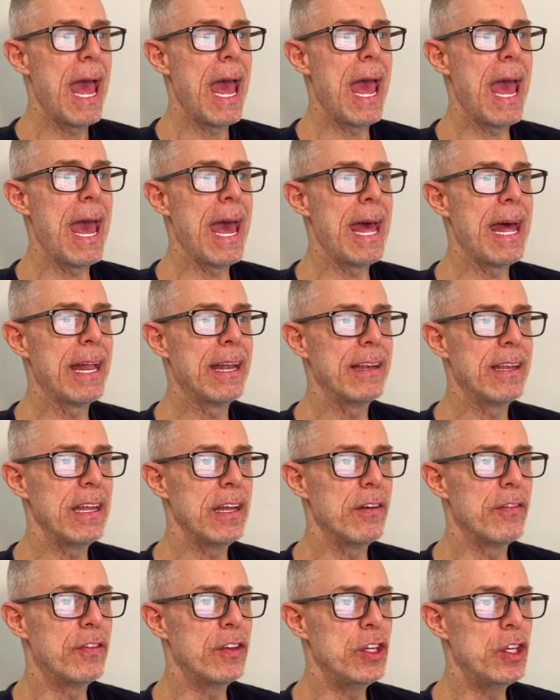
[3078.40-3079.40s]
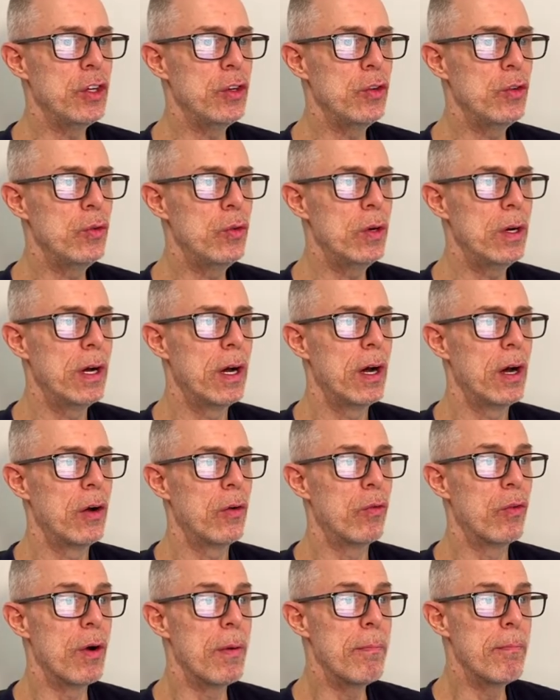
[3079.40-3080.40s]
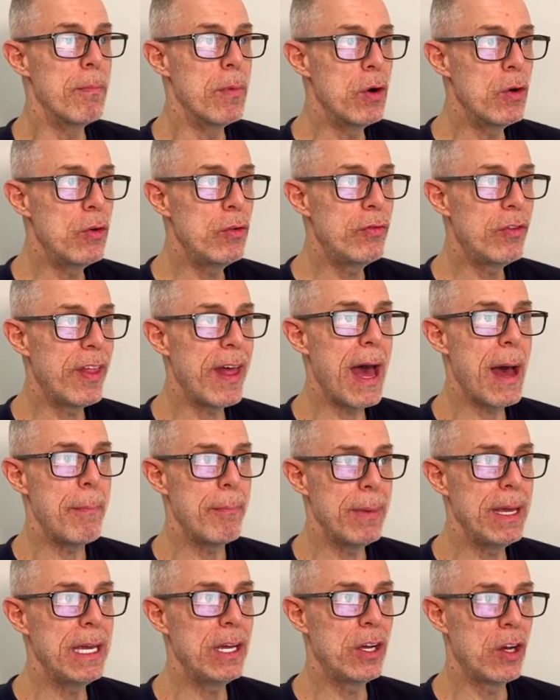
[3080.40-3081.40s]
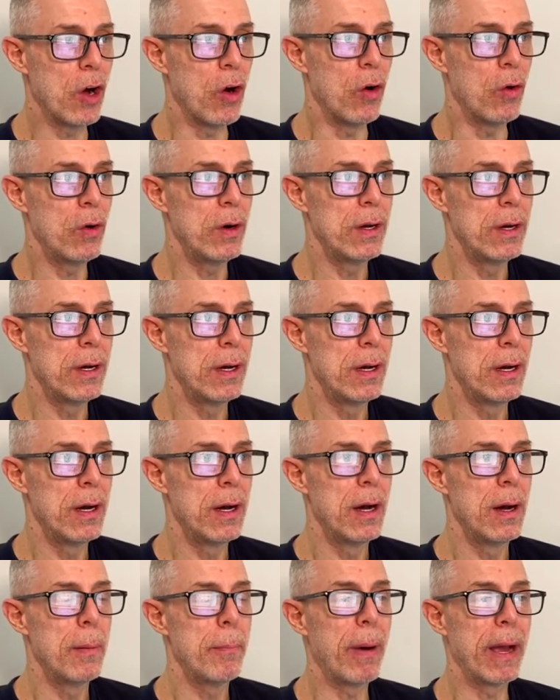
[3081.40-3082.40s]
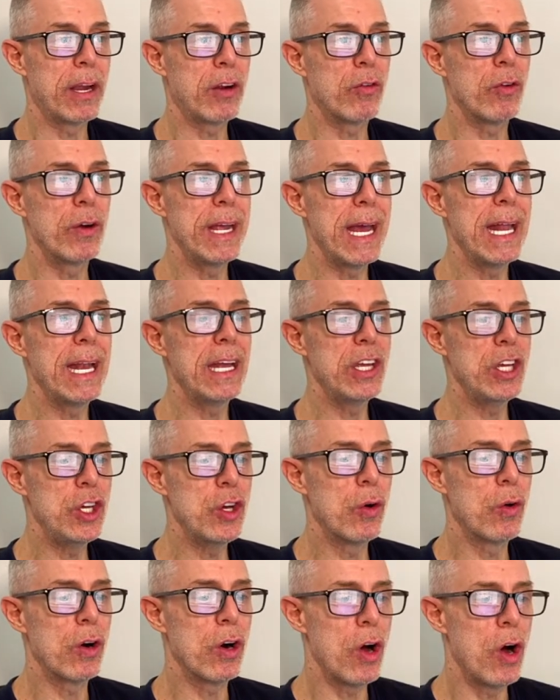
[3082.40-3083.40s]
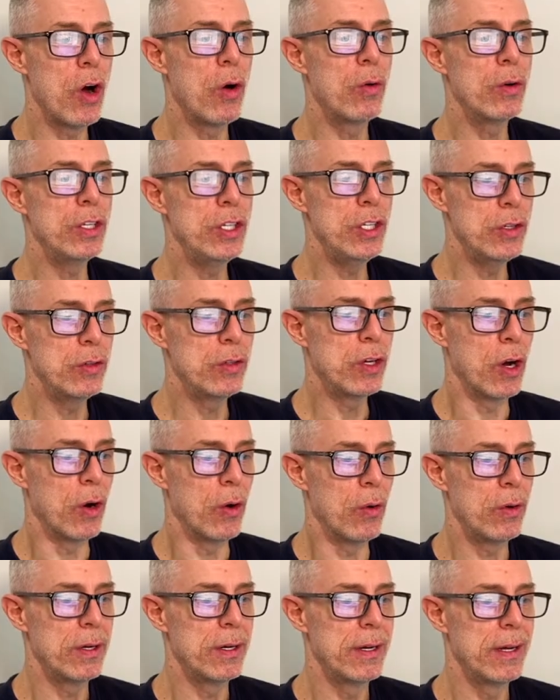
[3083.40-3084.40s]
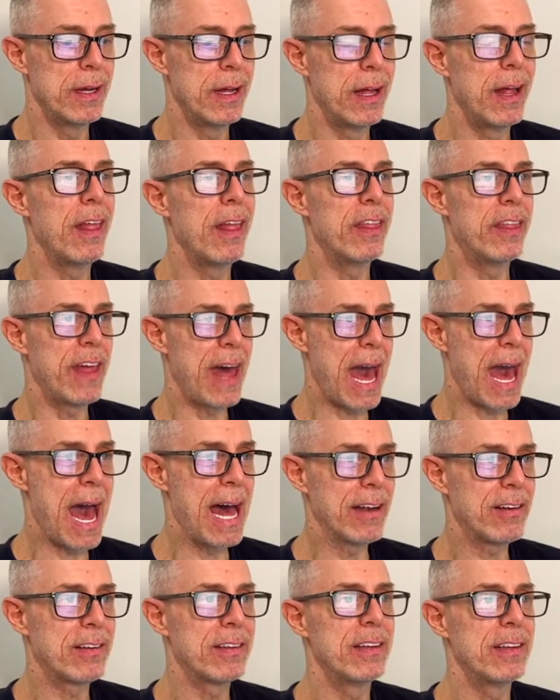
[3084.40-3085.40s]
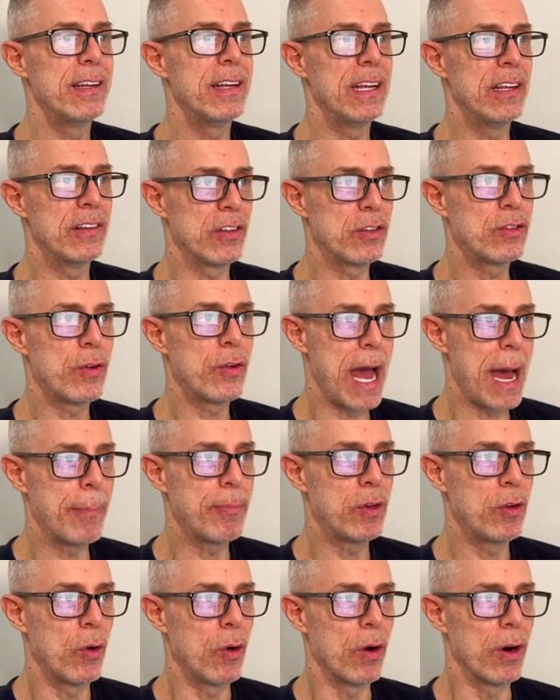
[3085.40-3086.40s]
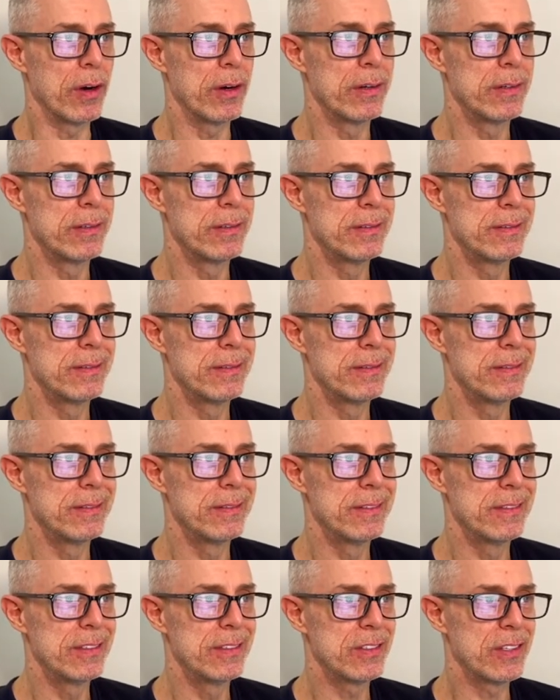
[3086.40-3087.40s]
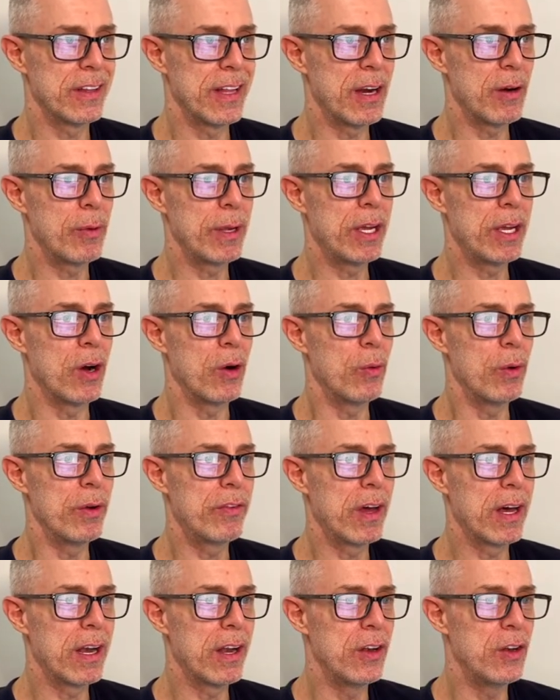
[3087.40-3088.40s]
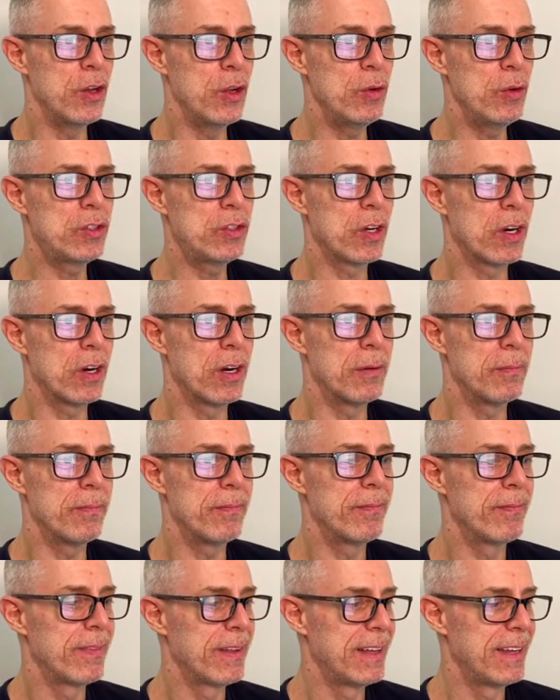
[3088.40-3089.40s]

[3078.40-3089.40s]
and if you remove that Migo by creating your own Yugo, that is a trap door. So there we go. We've got a new term.